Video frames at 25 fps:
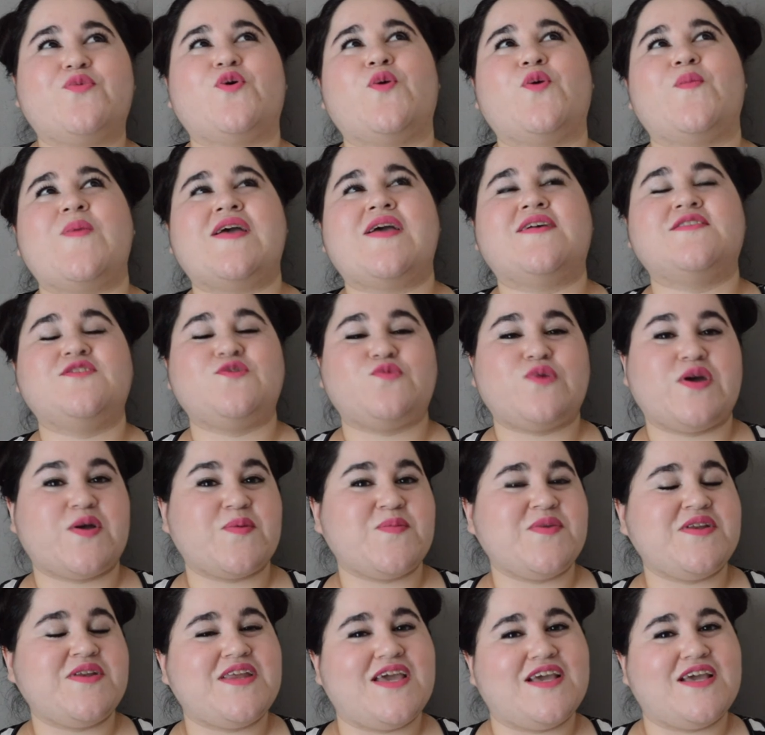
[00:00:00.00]
romance
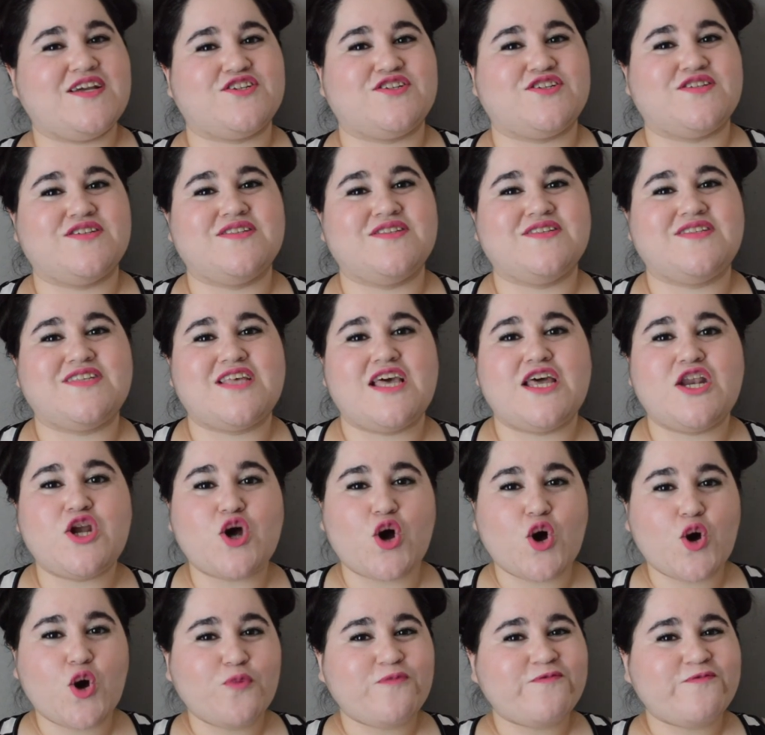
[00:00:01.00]
recommendations, and
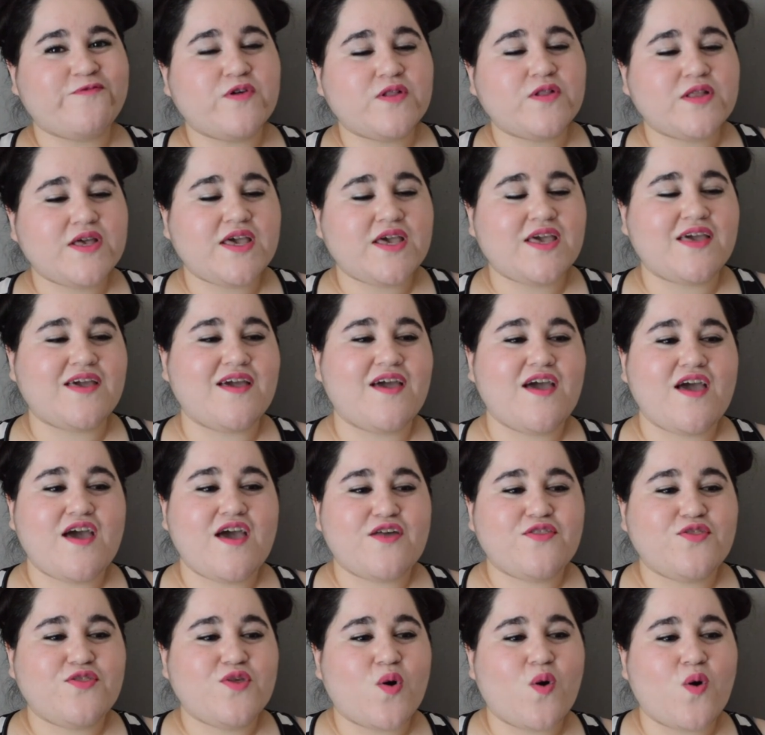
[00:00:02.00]
hopefully
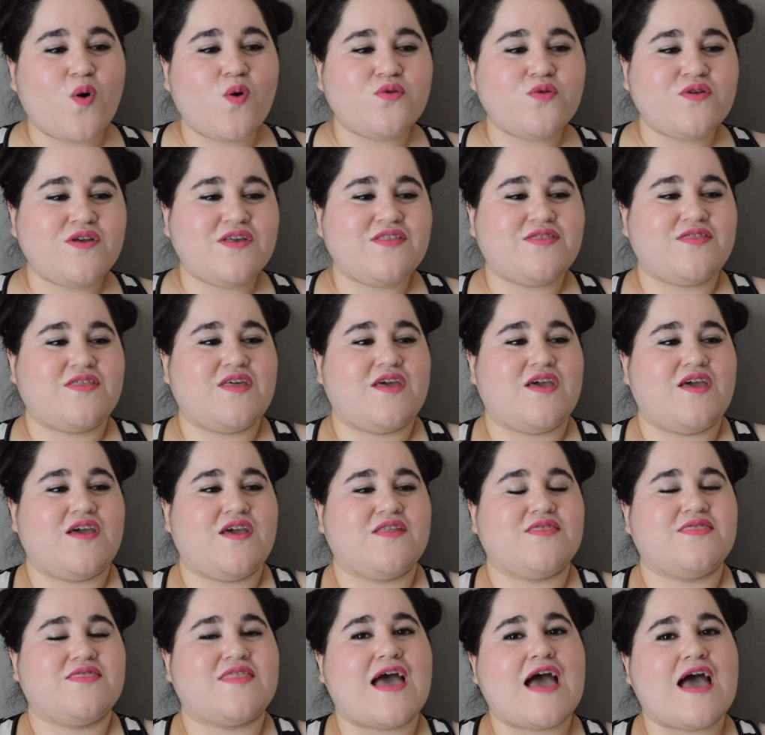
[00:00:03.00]
the only
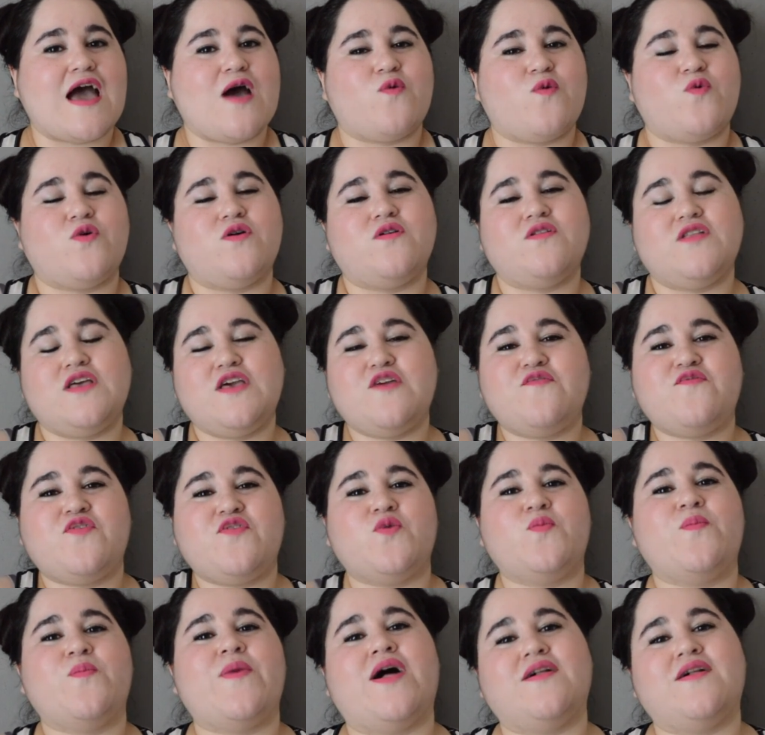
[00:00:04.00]
thing that will leave
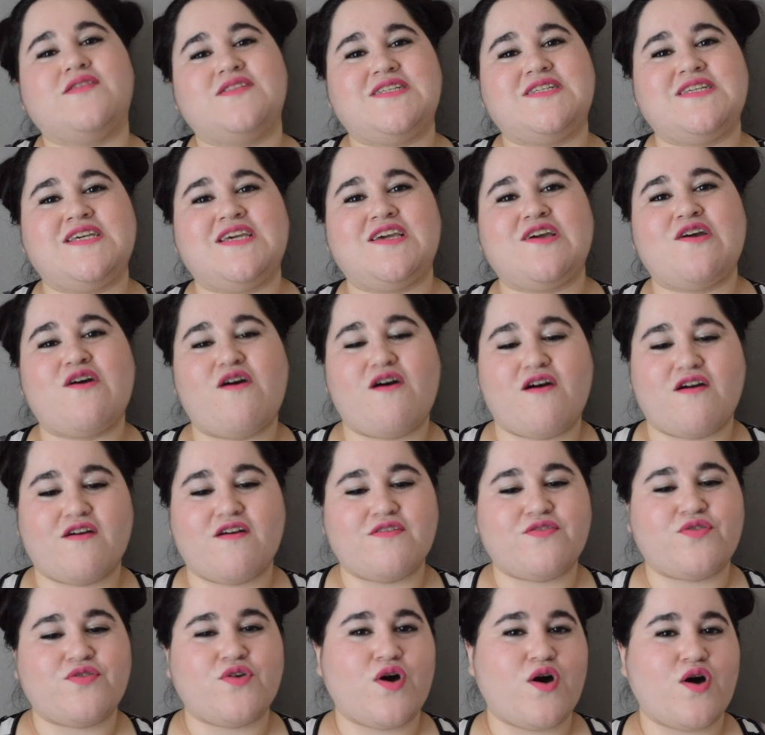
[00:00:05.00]
you melting
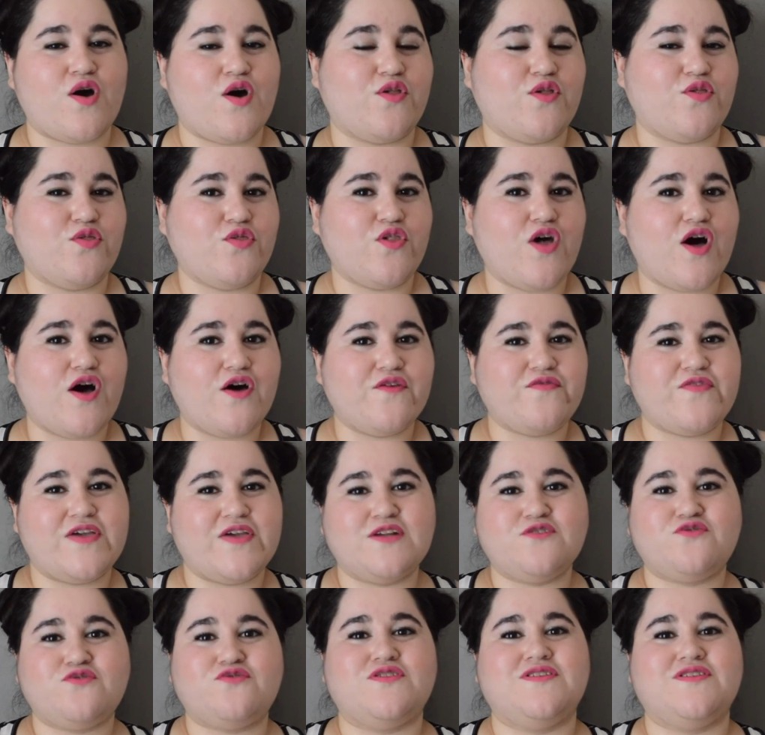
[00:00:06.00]
are the love
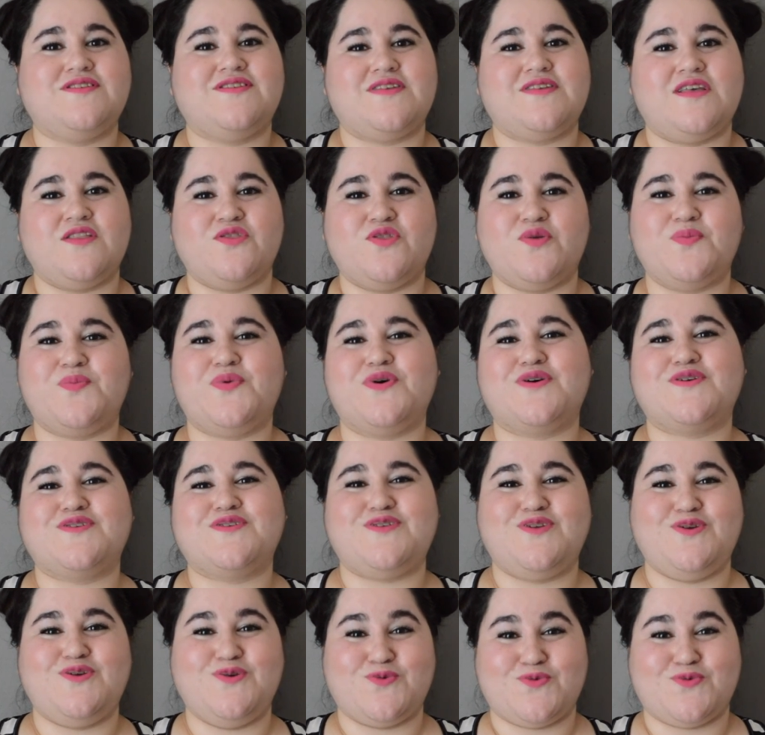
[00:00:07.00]
interests in the
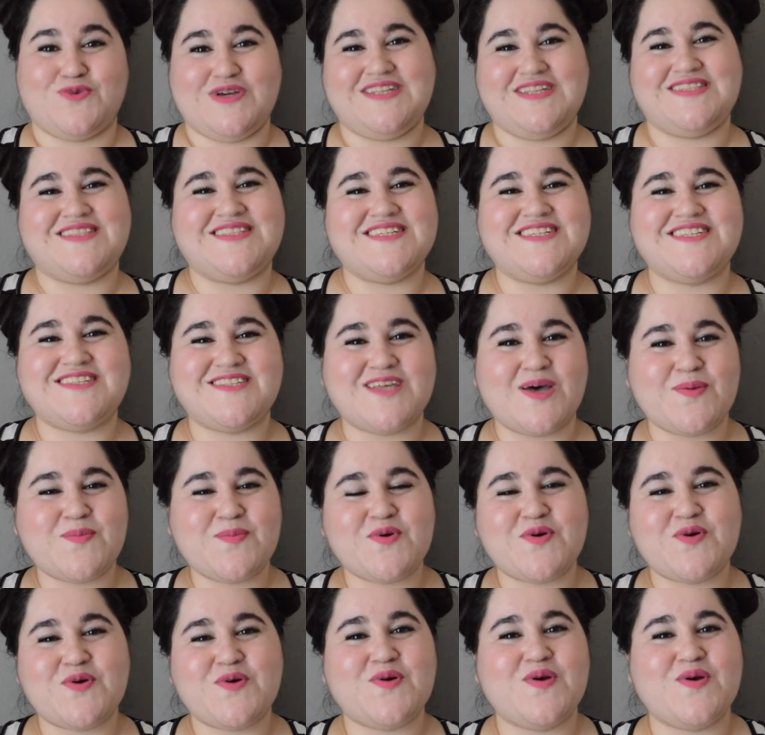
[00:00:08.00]
books you read this
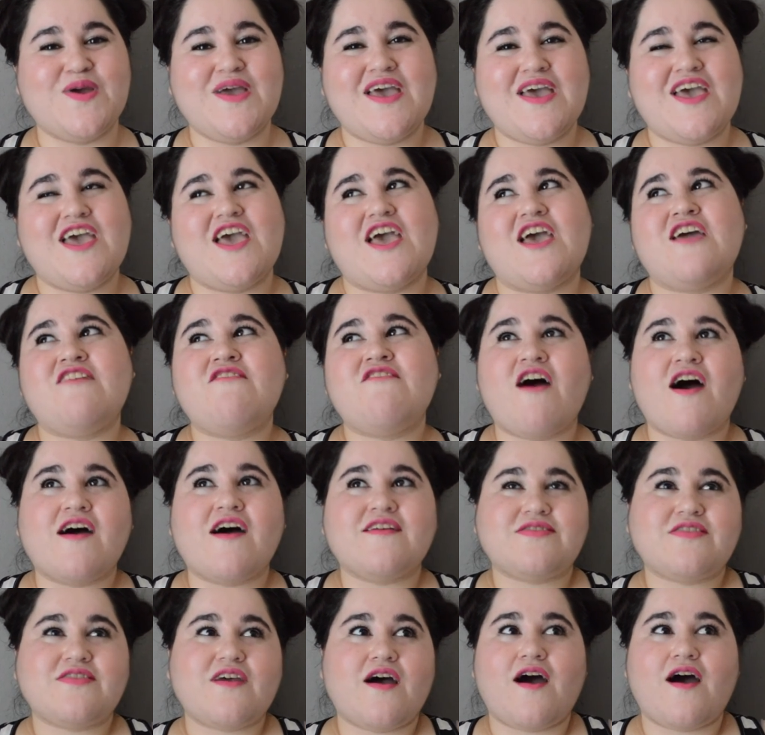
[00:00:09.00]
summer and
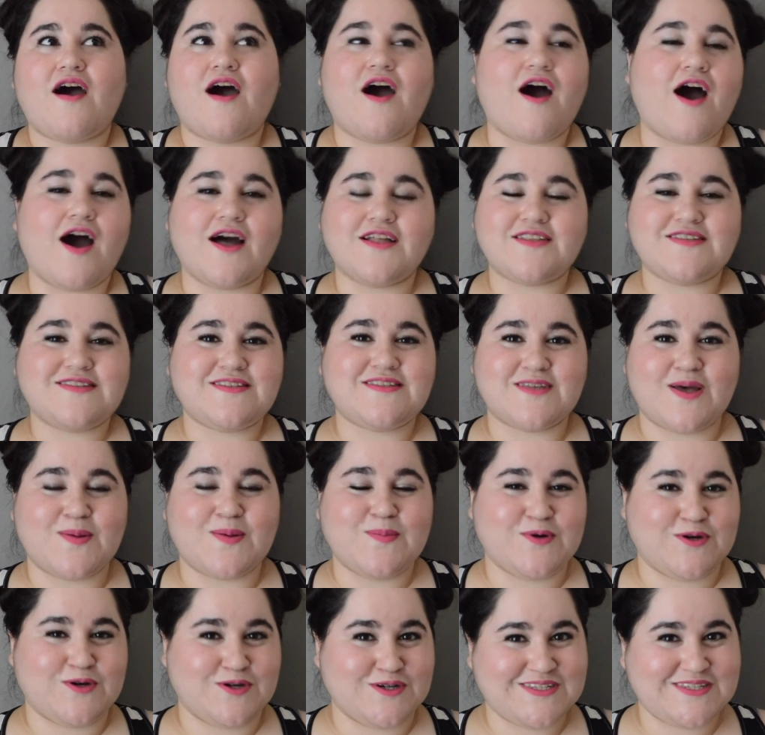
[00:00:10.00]
not the hot
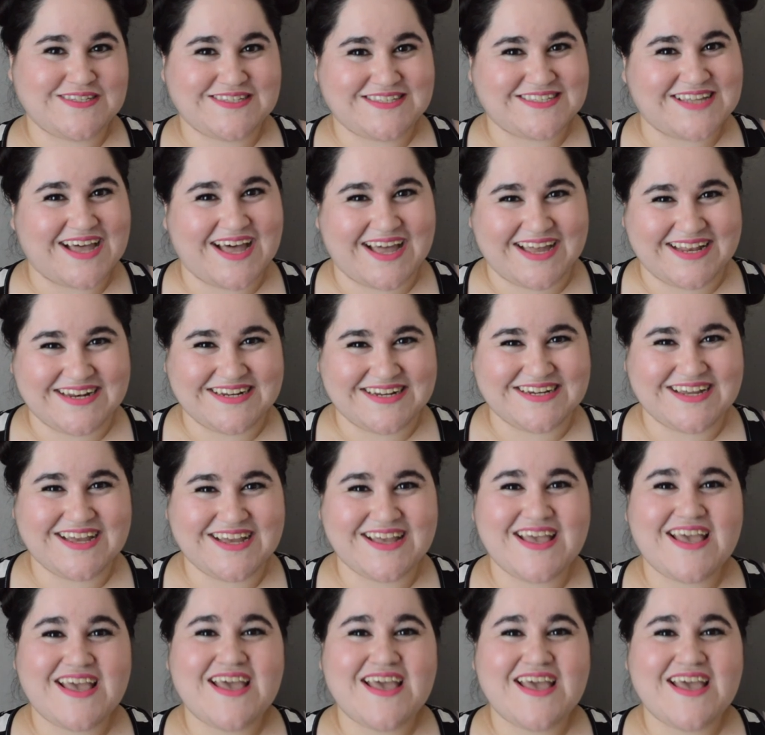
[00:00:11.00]
summer sun.